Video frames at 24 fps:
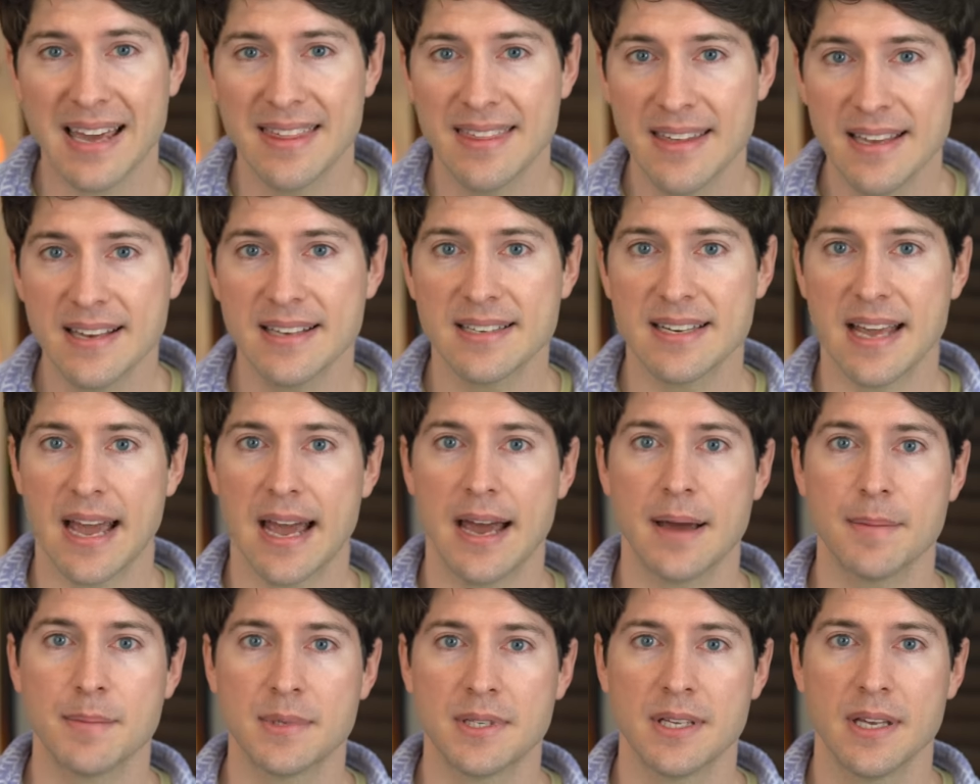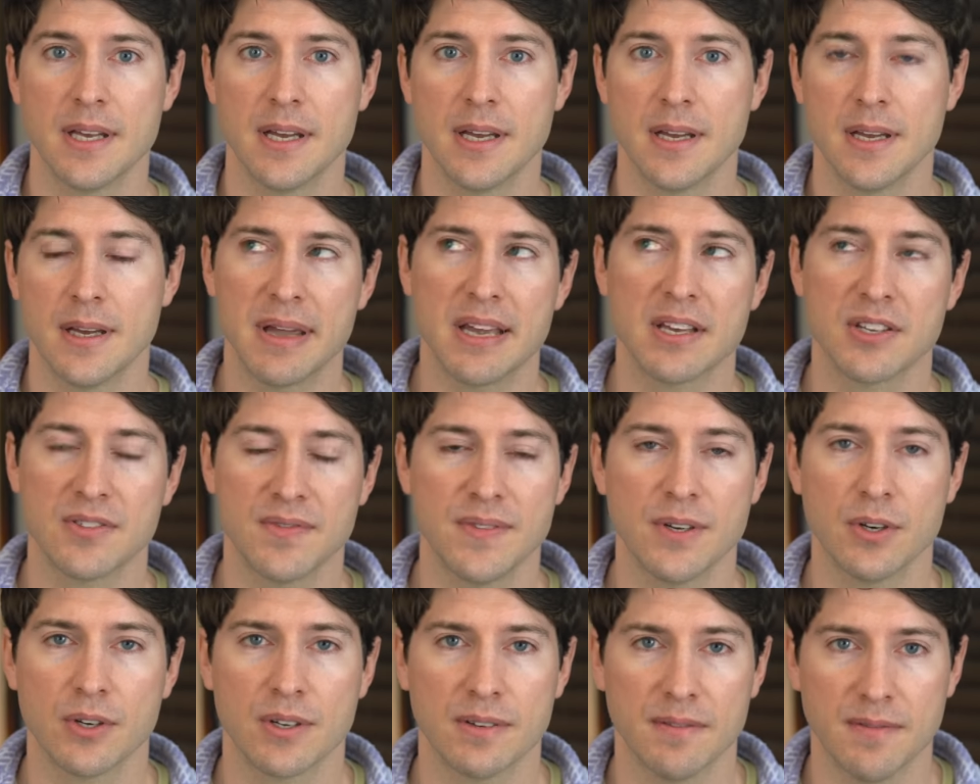I think tabs make us
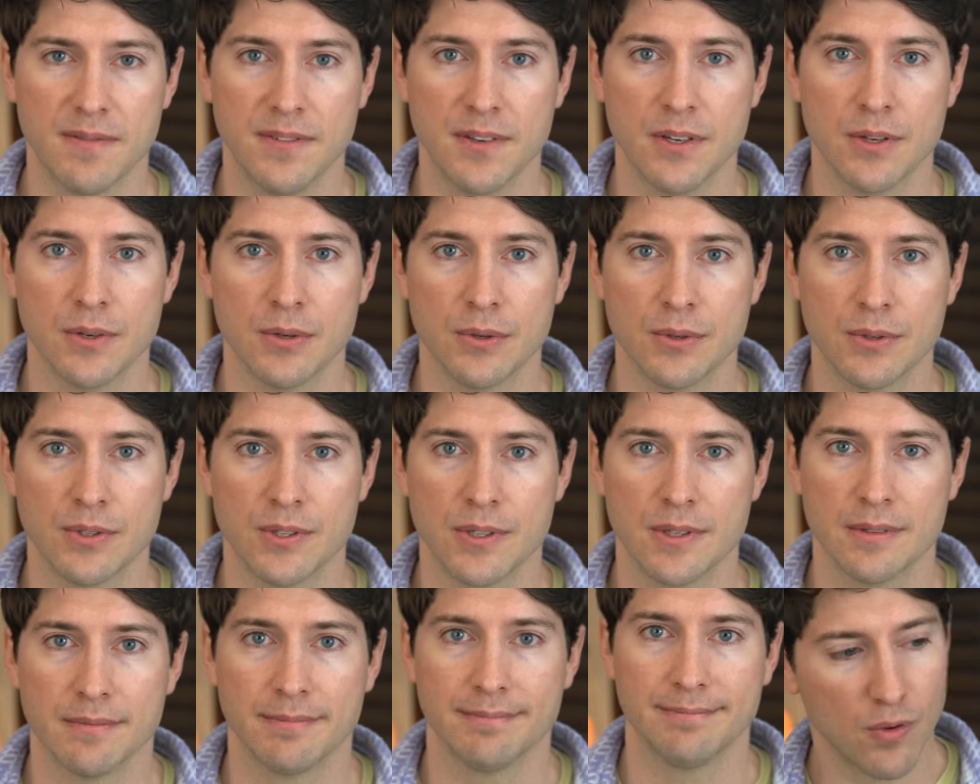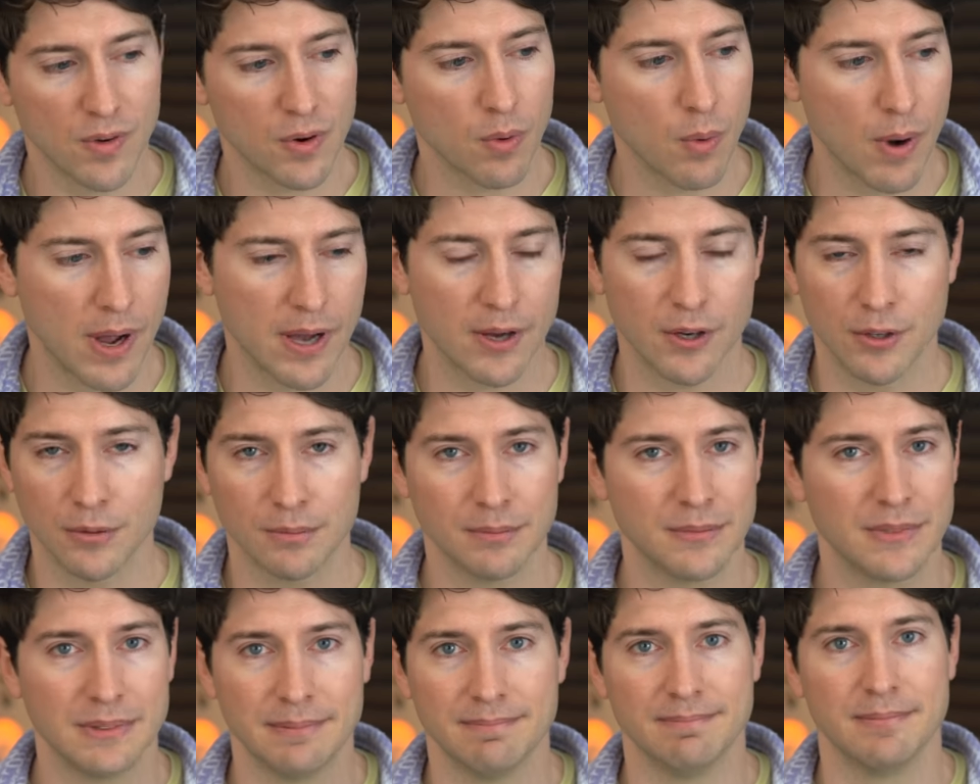feel confused,
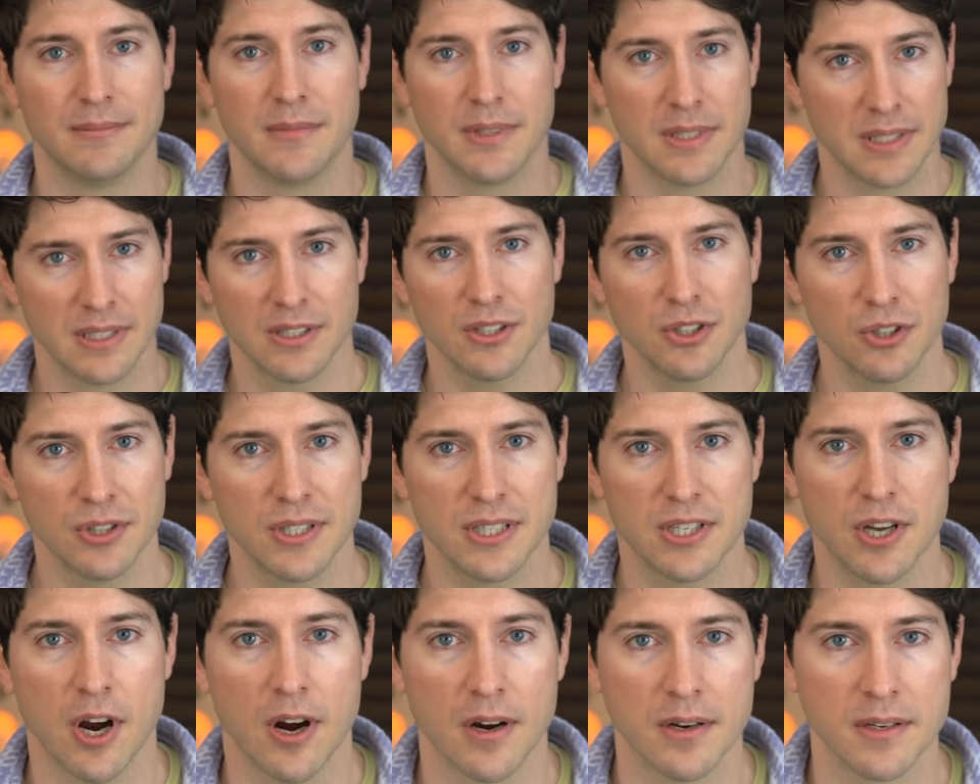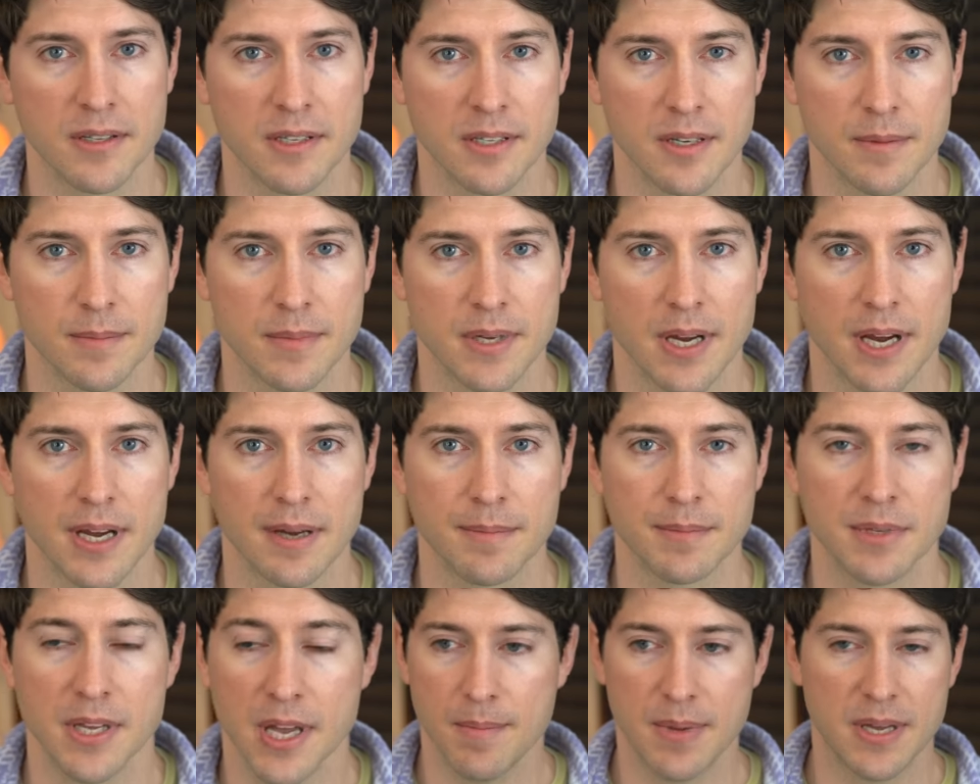overwhelmed, and a little disheartened
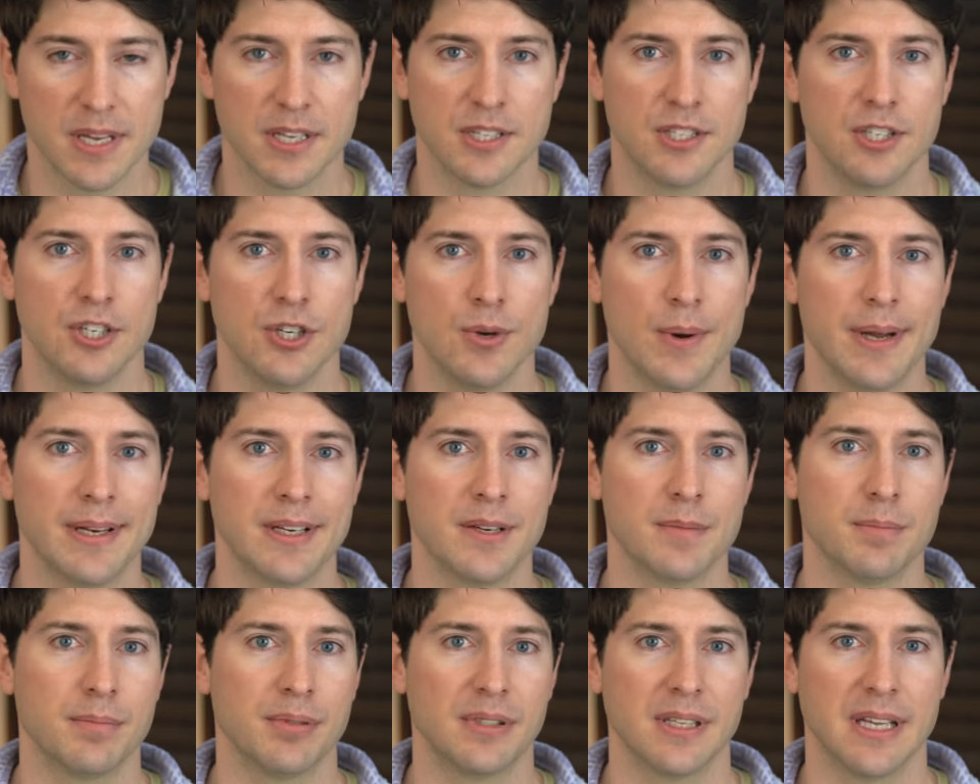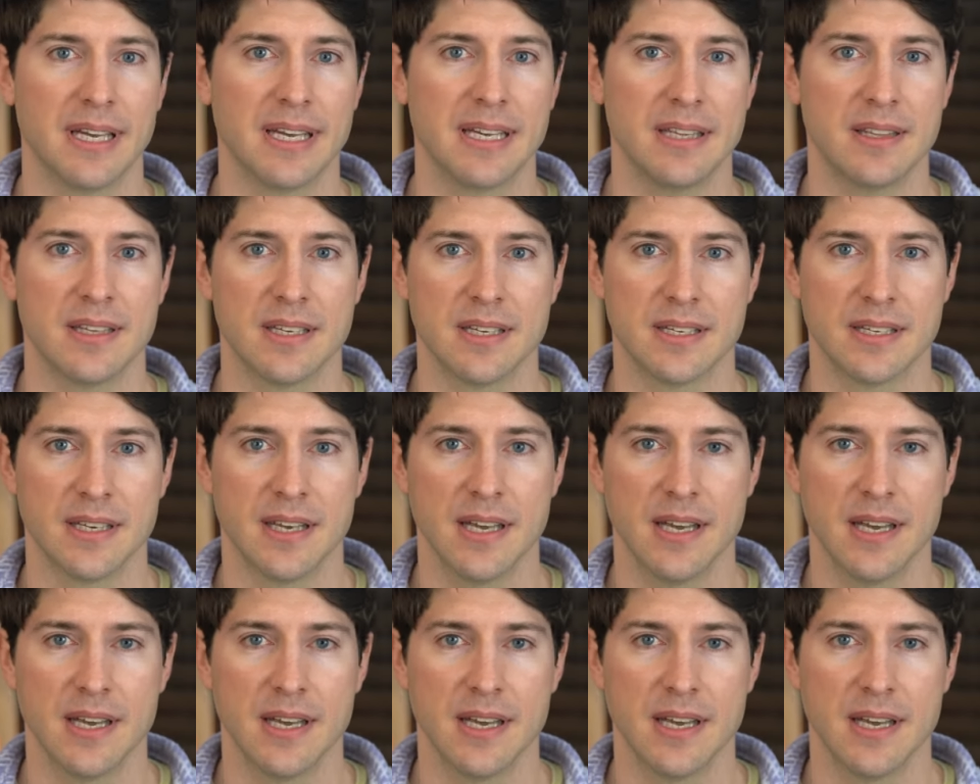sometimes because you end up playing this